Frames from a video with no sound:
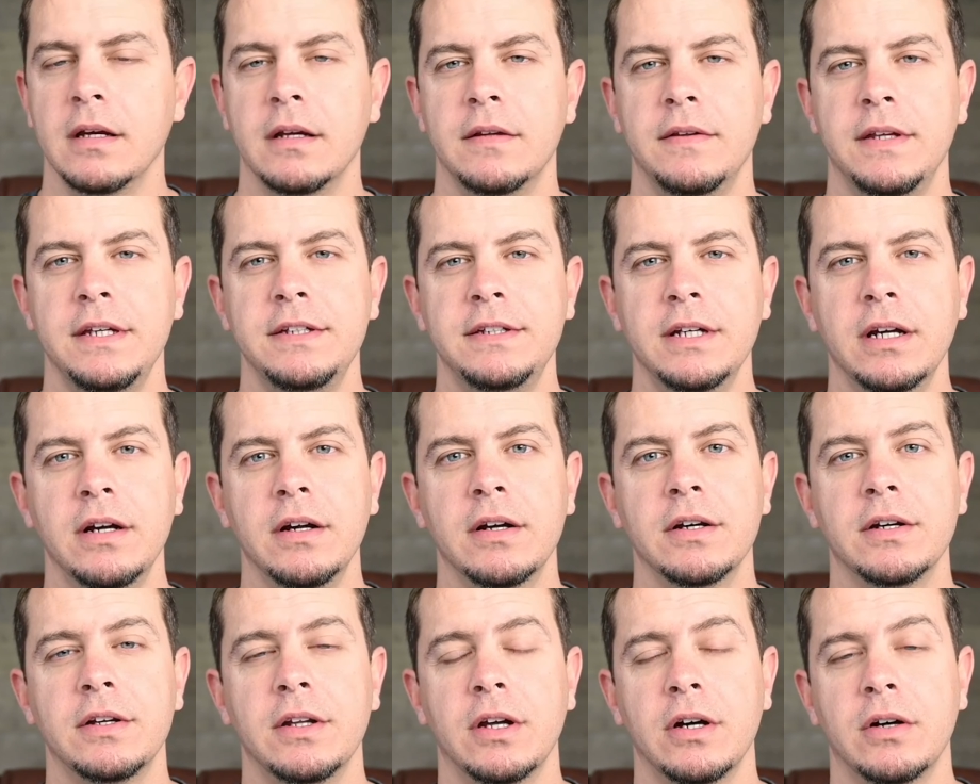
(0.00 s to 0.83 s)
These
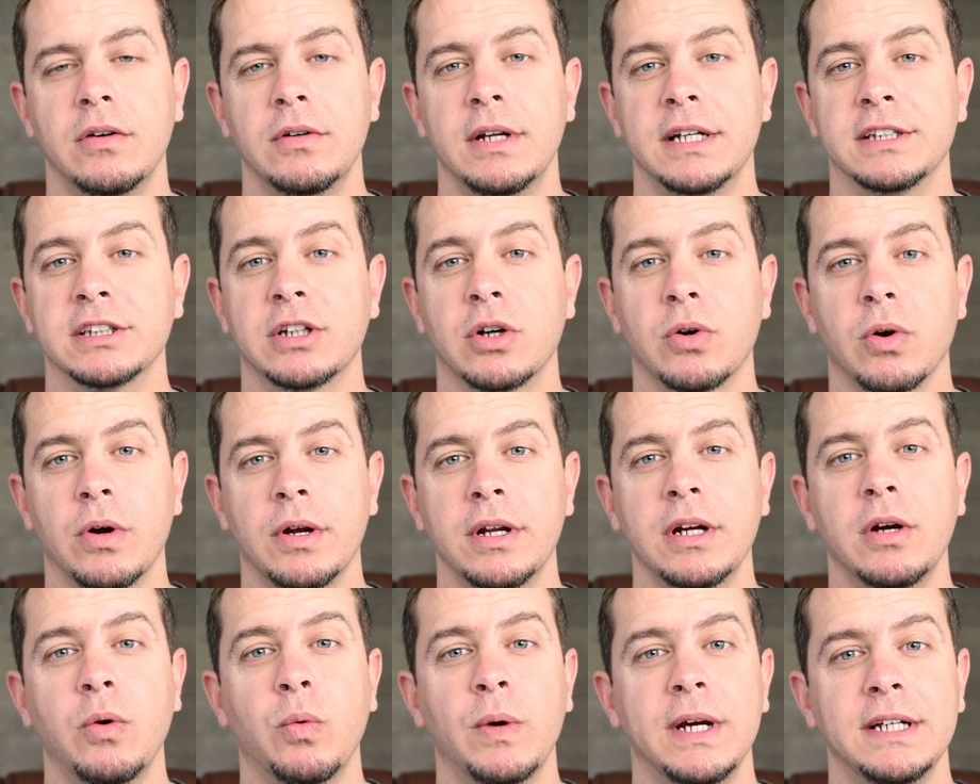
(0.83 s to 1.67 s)
areas are known as
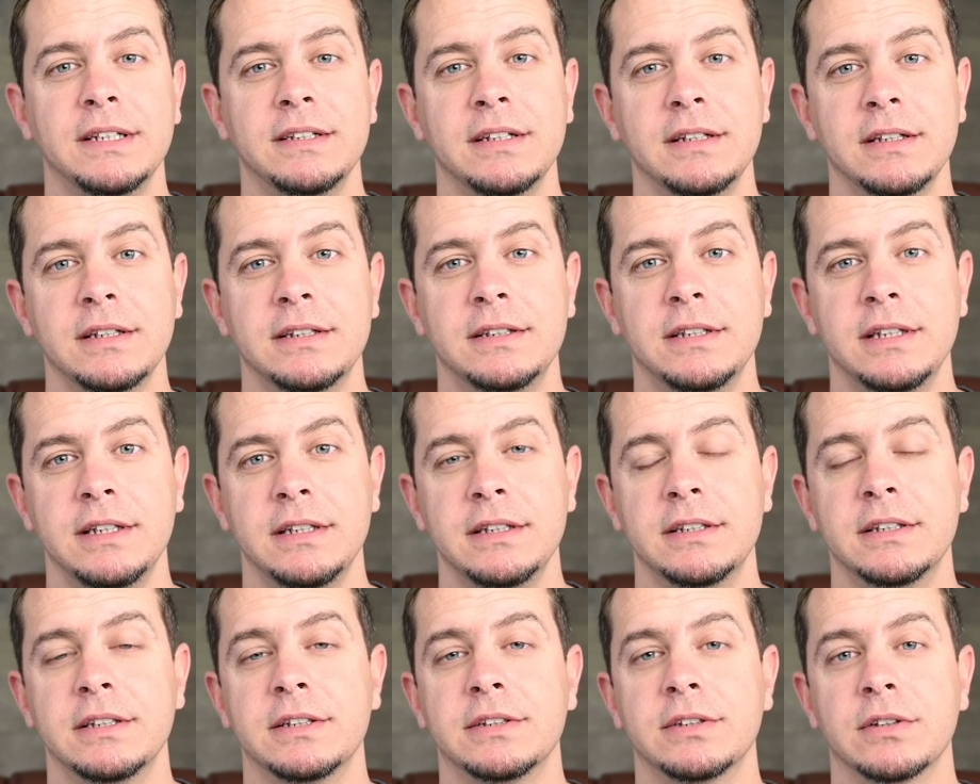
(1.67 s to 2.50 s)
chronic wasting
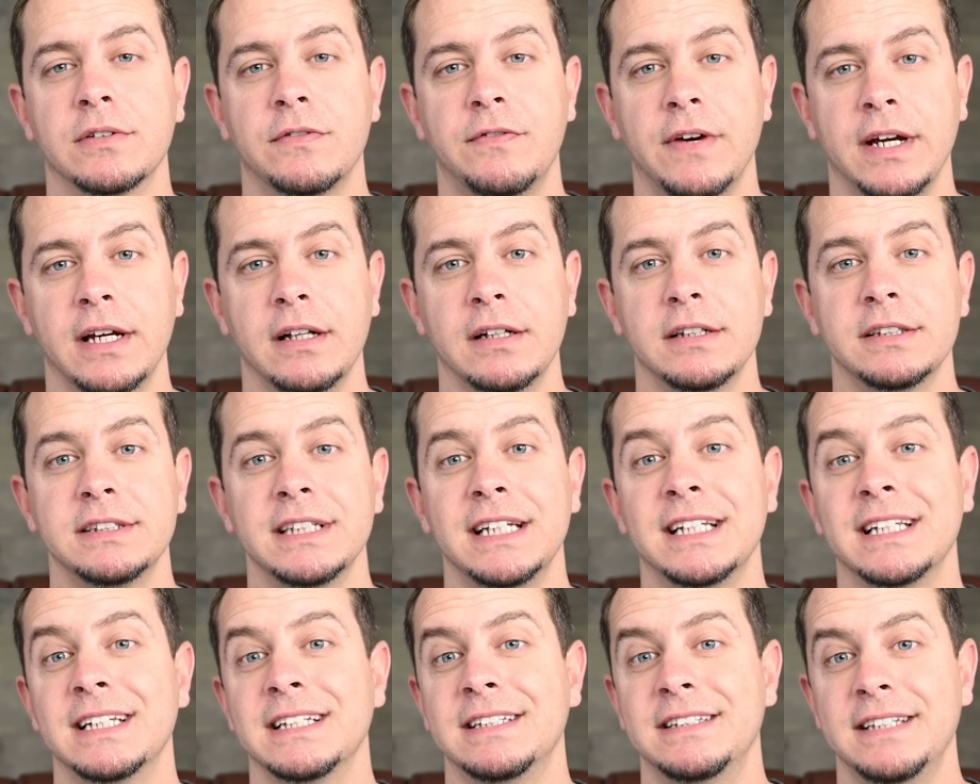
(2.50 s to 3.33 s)
disease surveillance
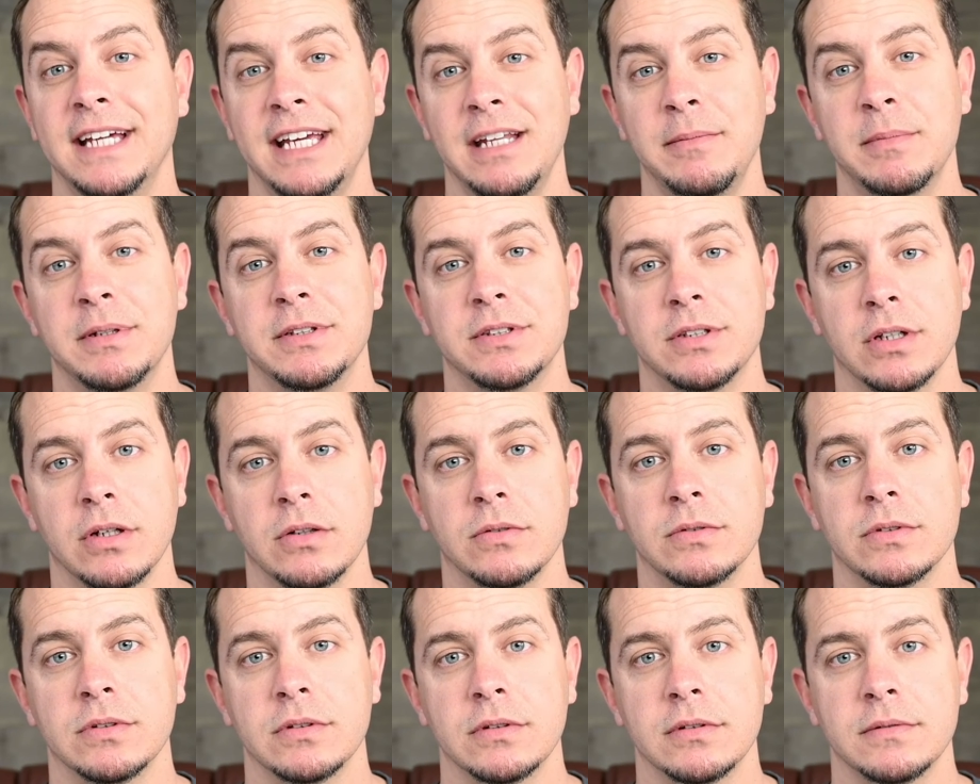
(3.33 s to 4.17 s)
and containment
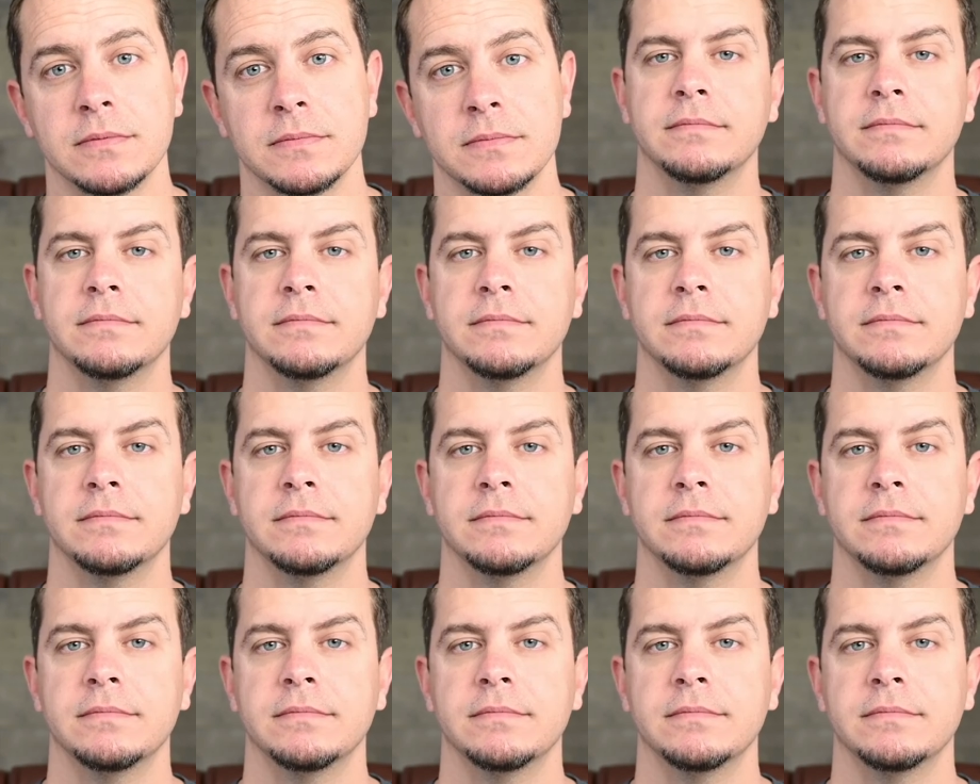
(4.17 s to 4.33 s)
zones.